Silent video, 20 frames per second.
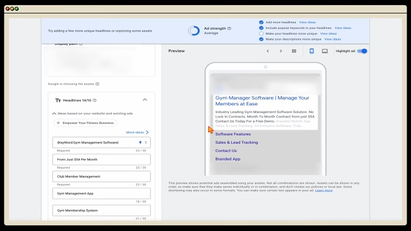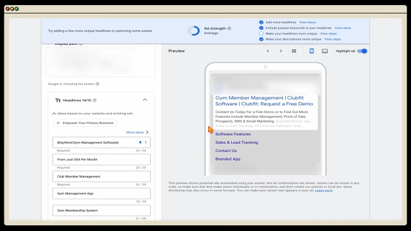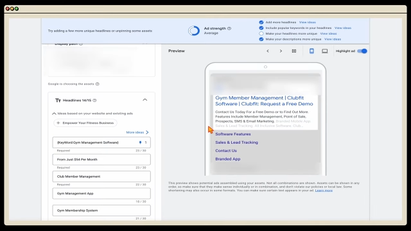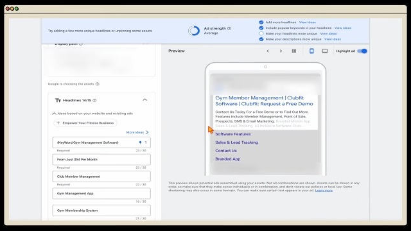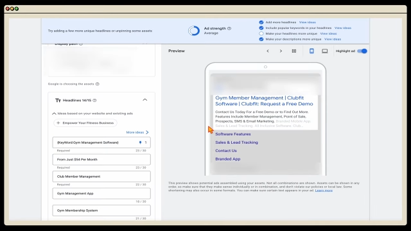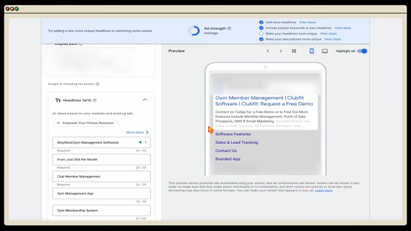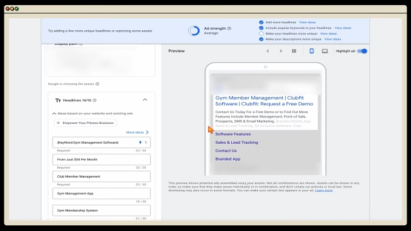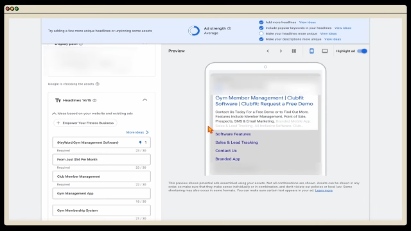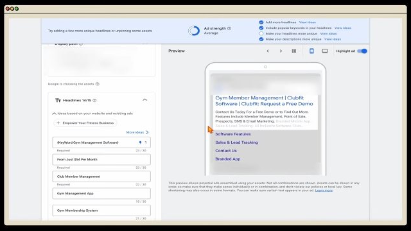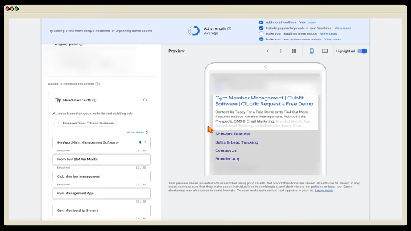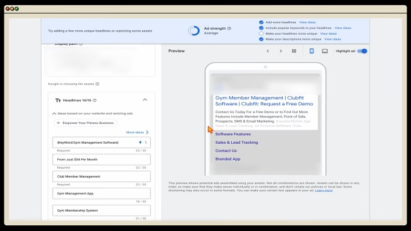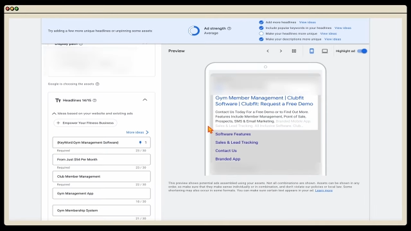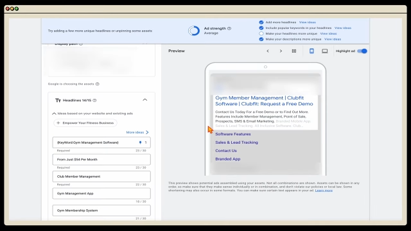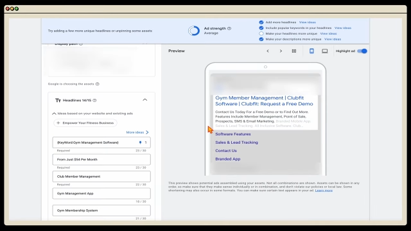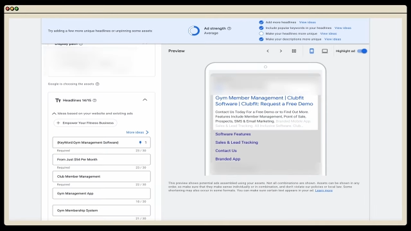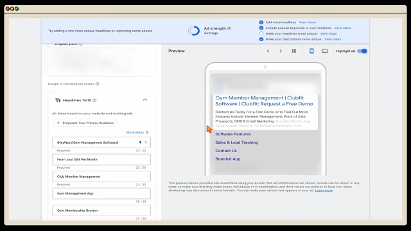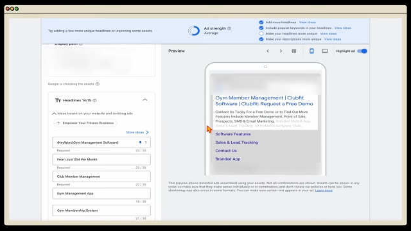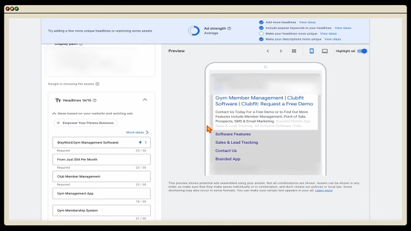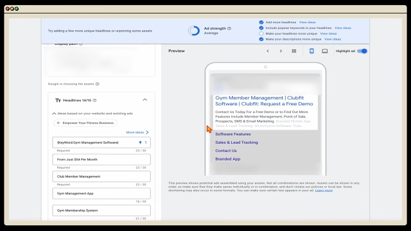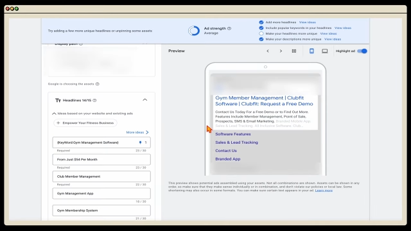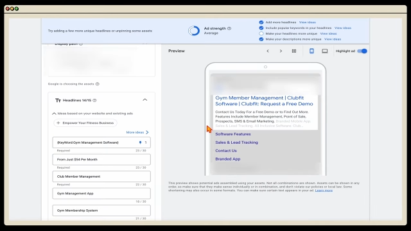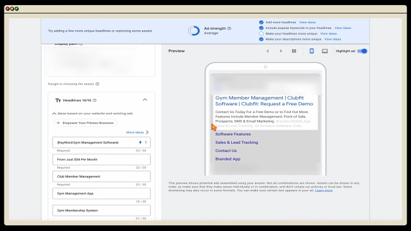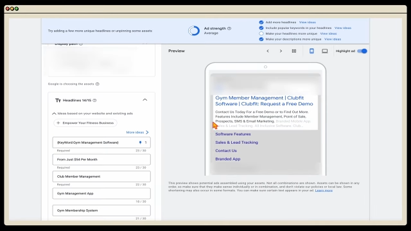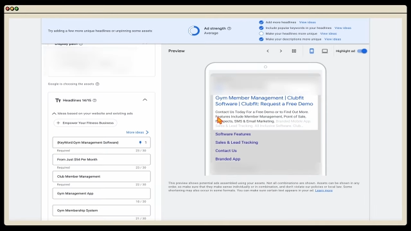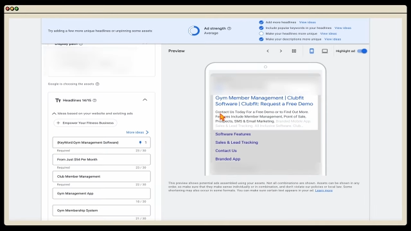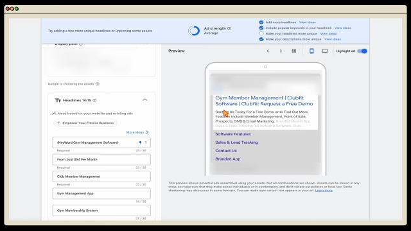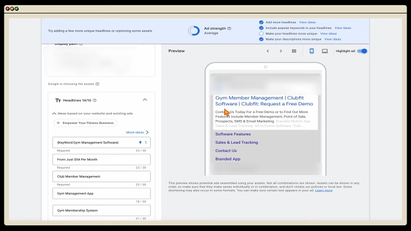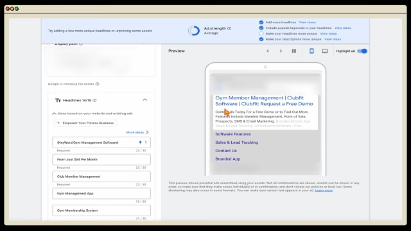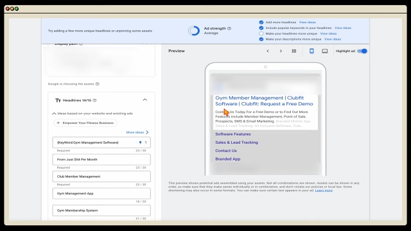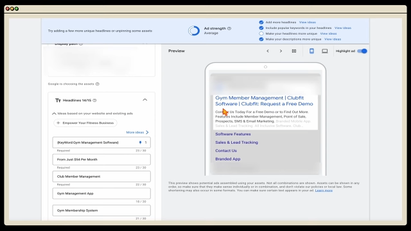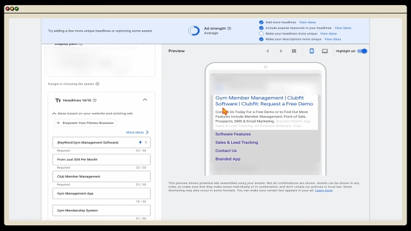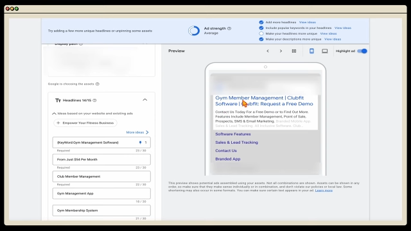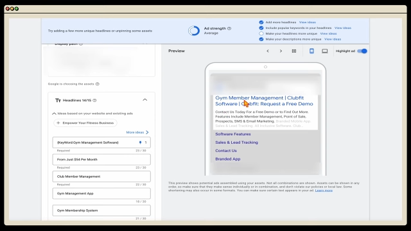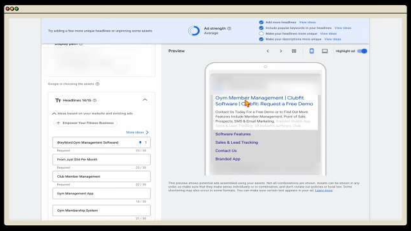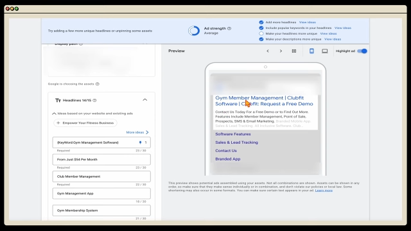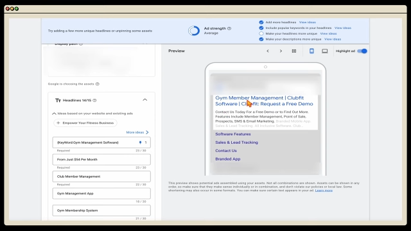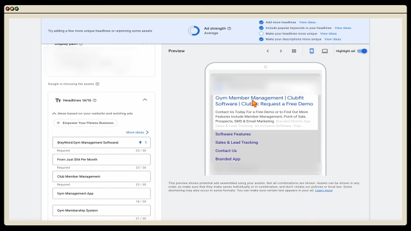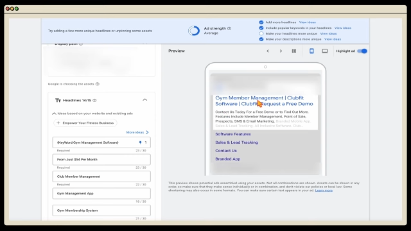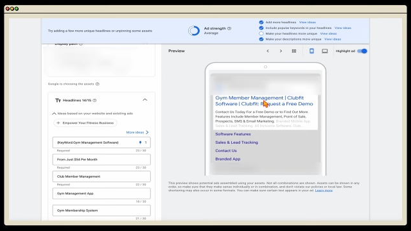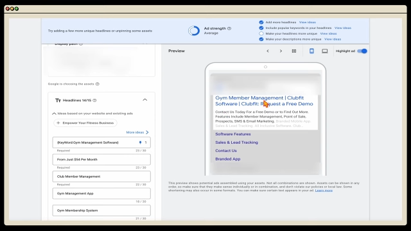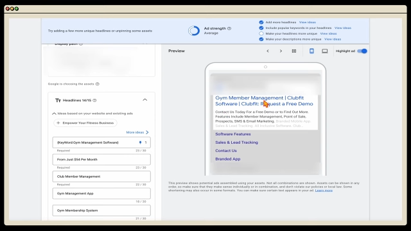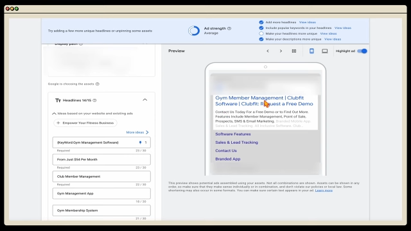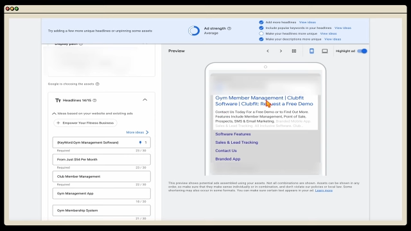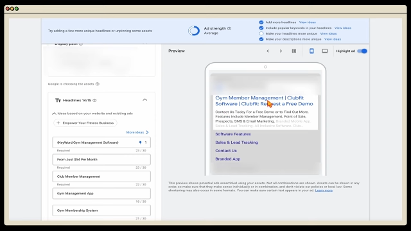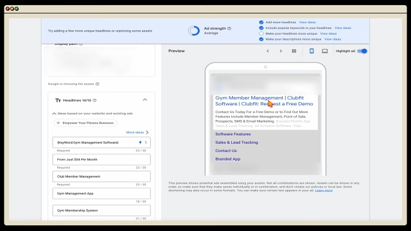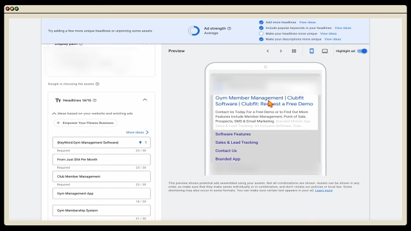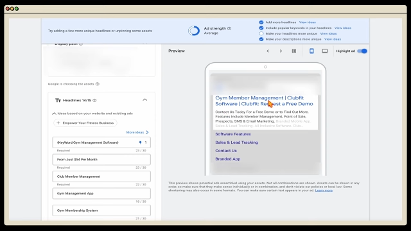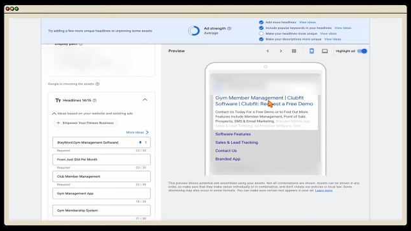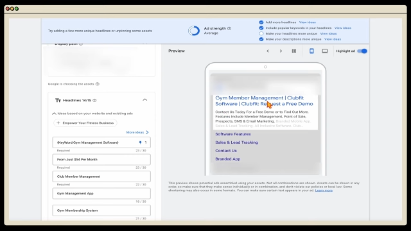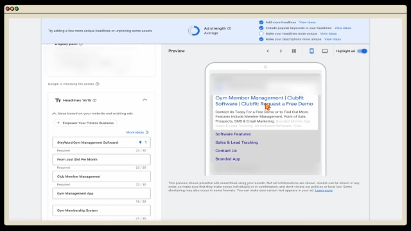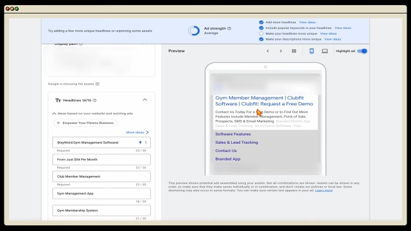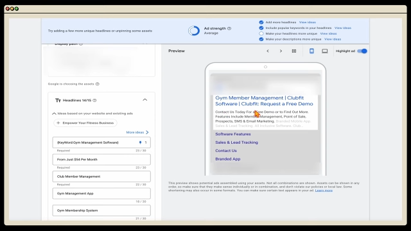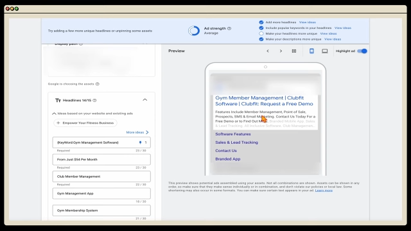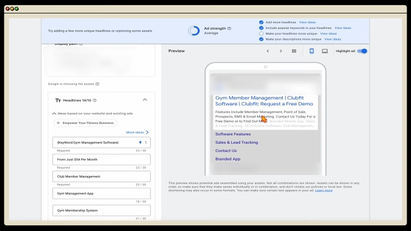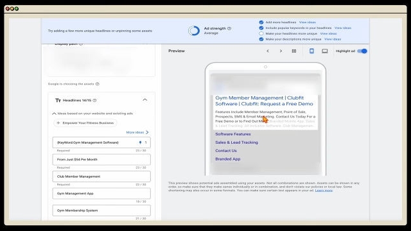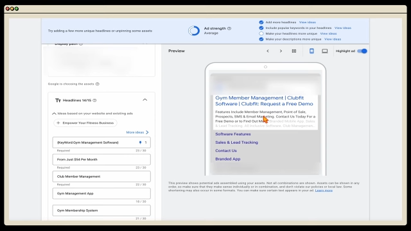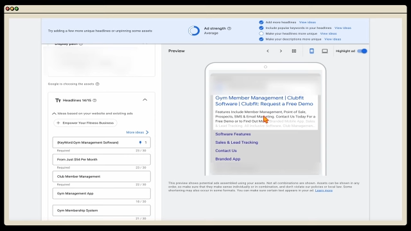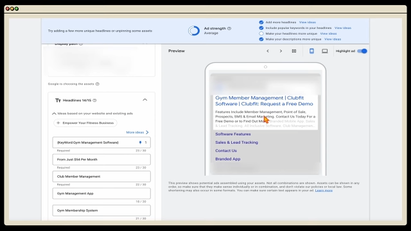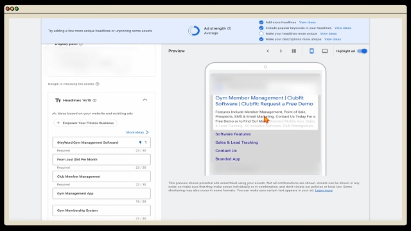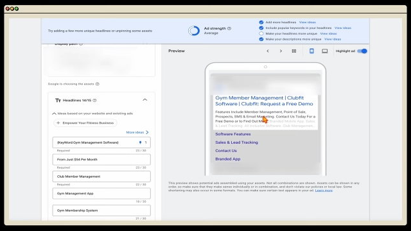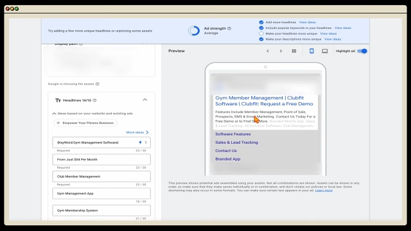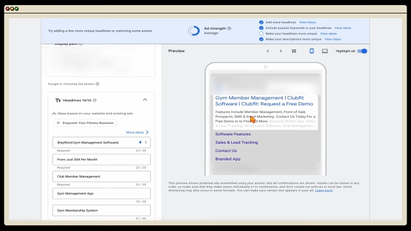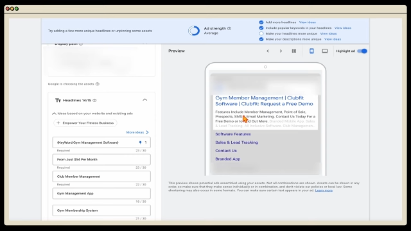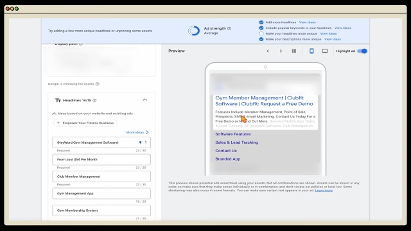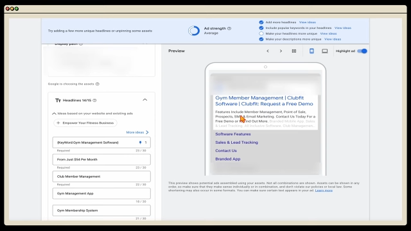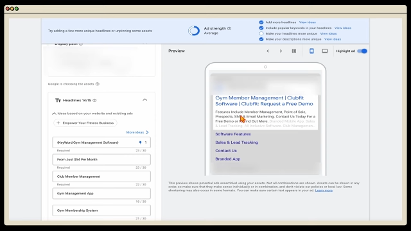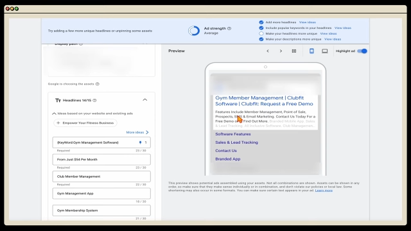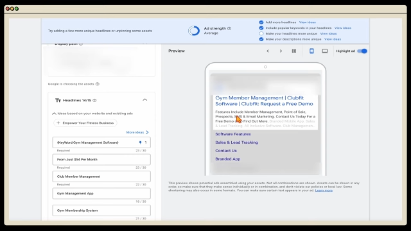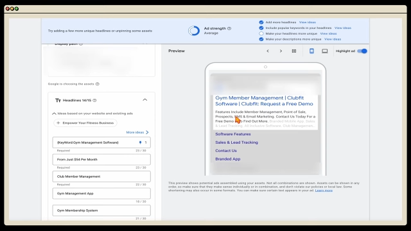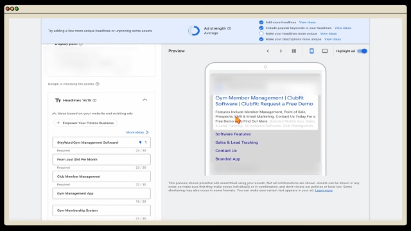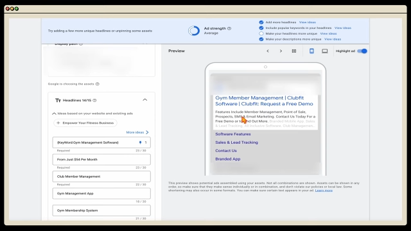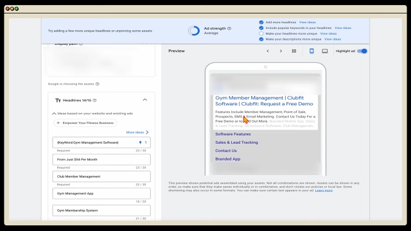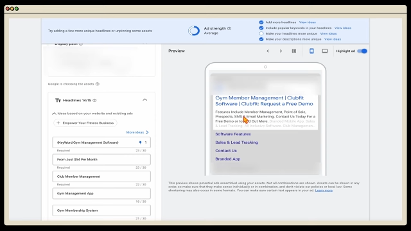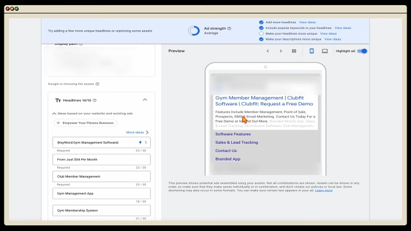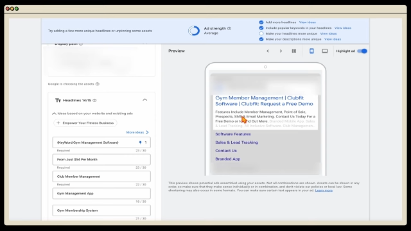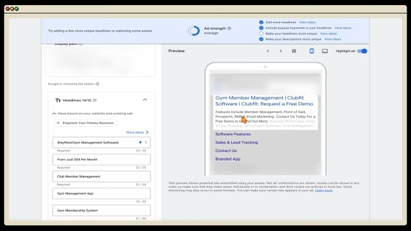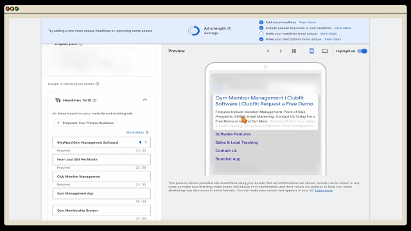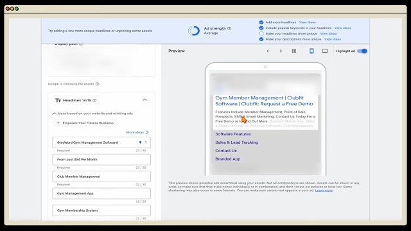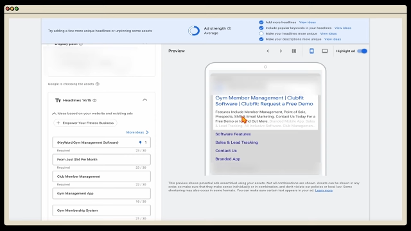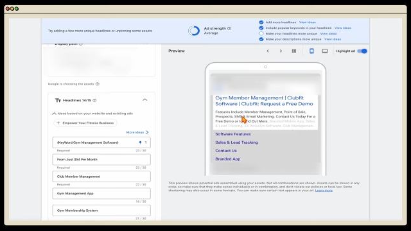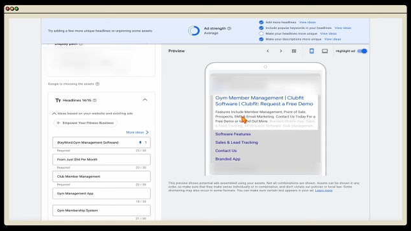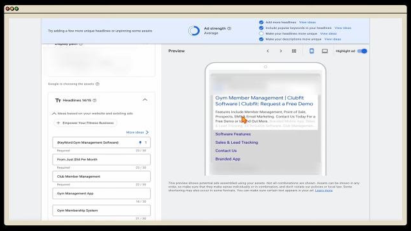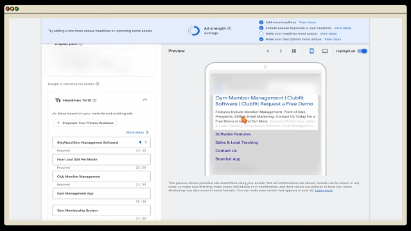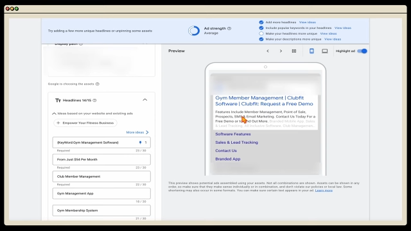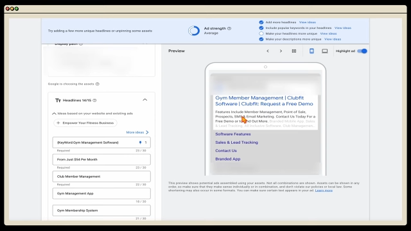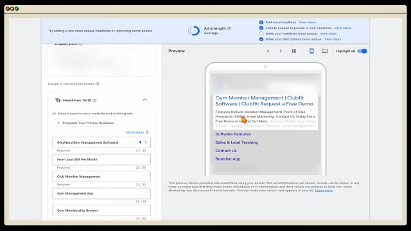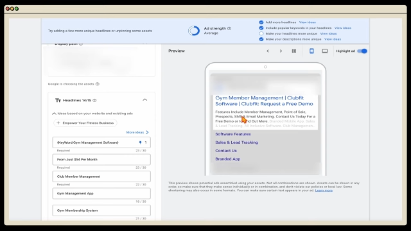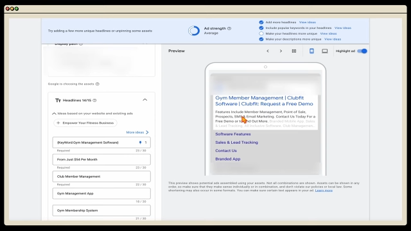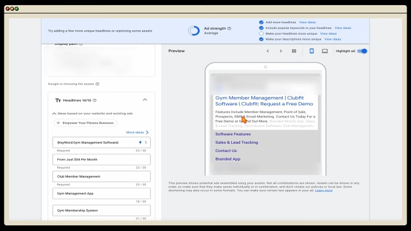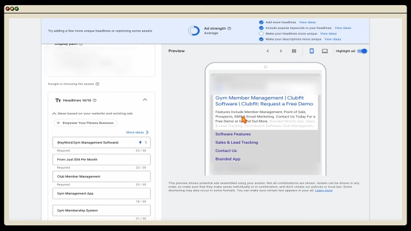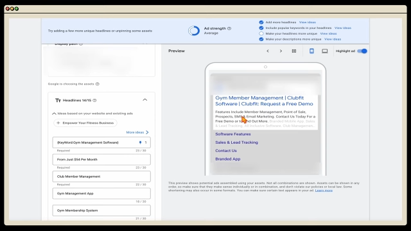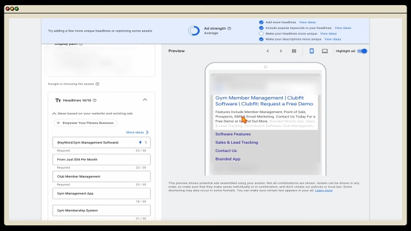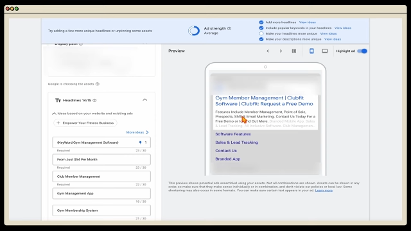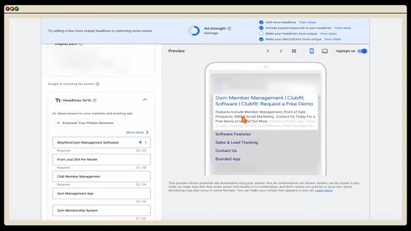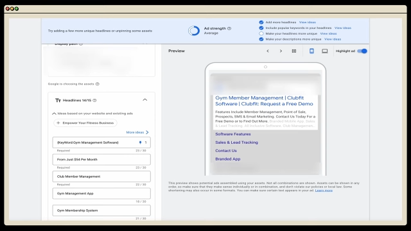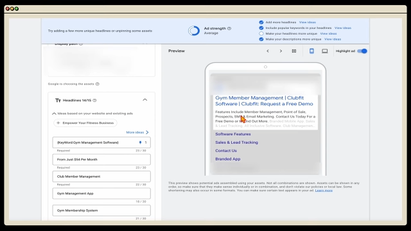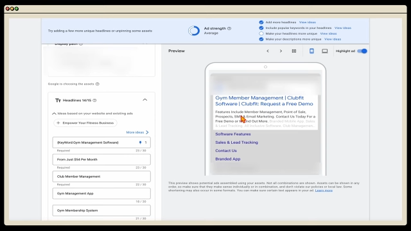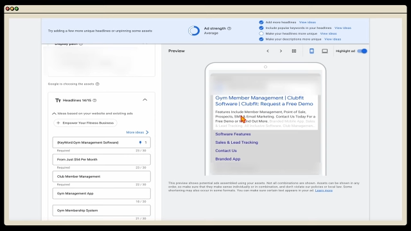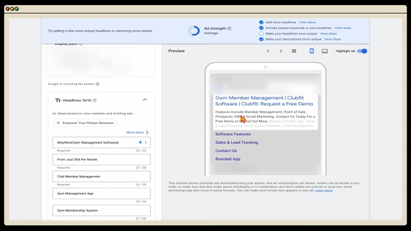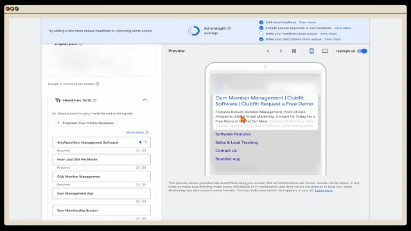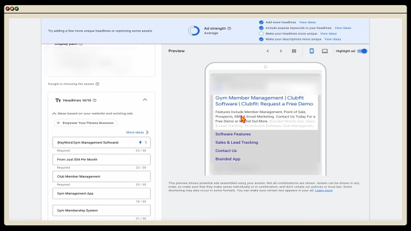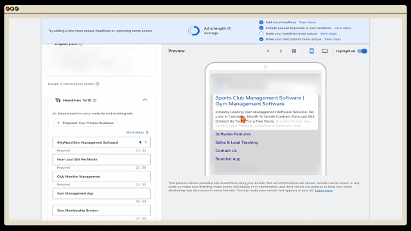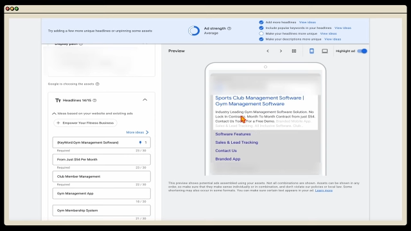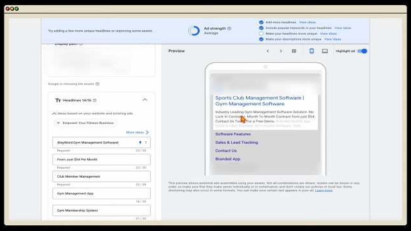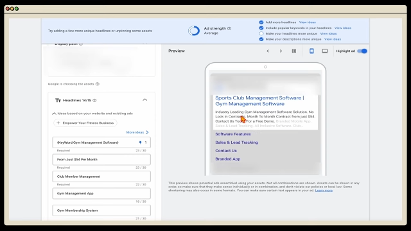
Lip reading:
(no speaker visible)